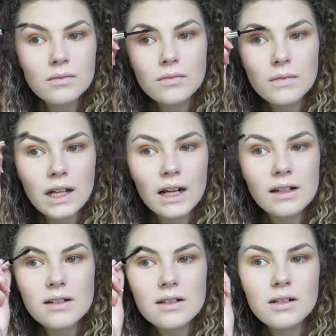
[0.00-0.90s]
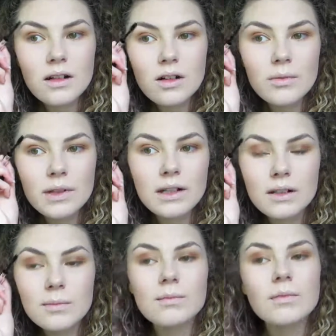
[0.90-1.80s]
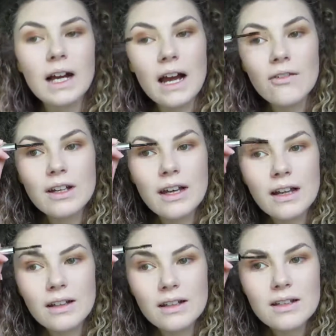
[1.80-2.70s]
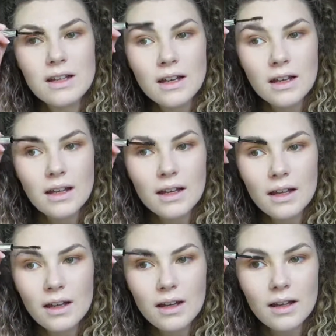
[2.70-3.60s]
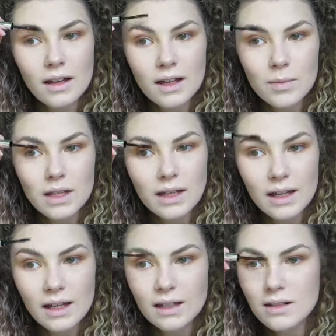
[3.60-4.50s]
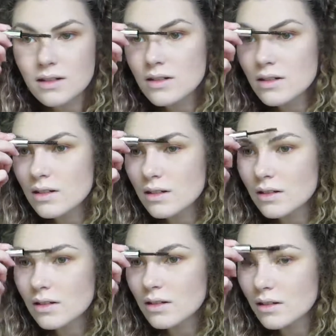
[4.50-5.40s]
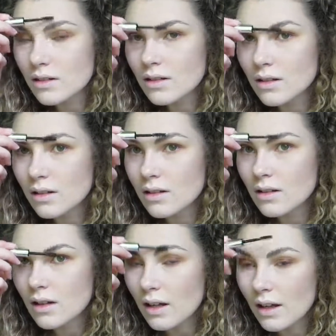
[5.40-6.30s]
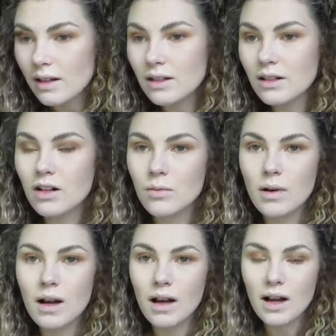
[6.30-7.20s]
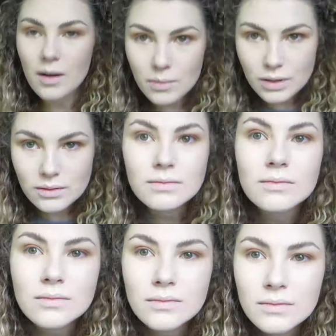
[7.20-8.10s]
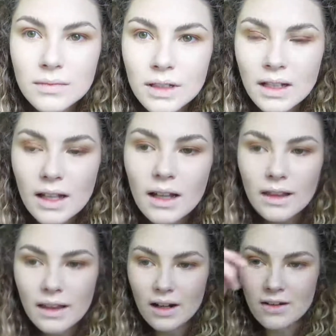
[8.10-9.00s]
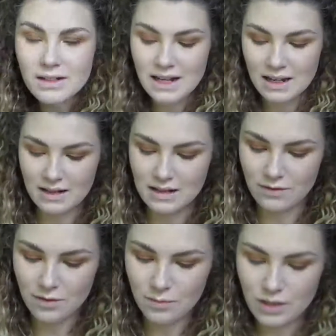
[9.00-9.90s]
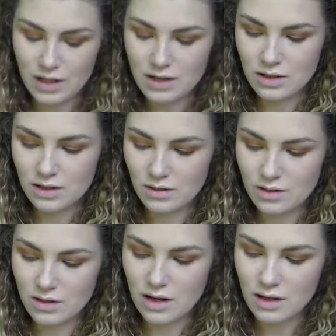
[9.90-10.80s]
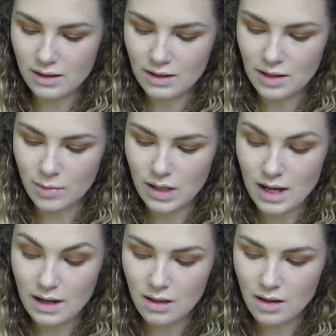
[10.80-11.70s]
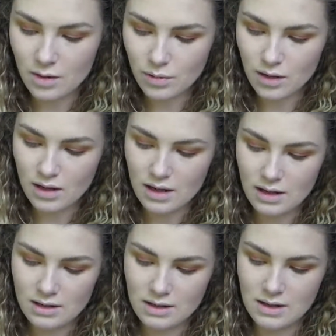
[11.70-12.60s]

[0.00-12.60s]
I kind of just comb them. I have, again, this ABH. I like to comb up, and then I'll take a different brush so it's not applying a lot of product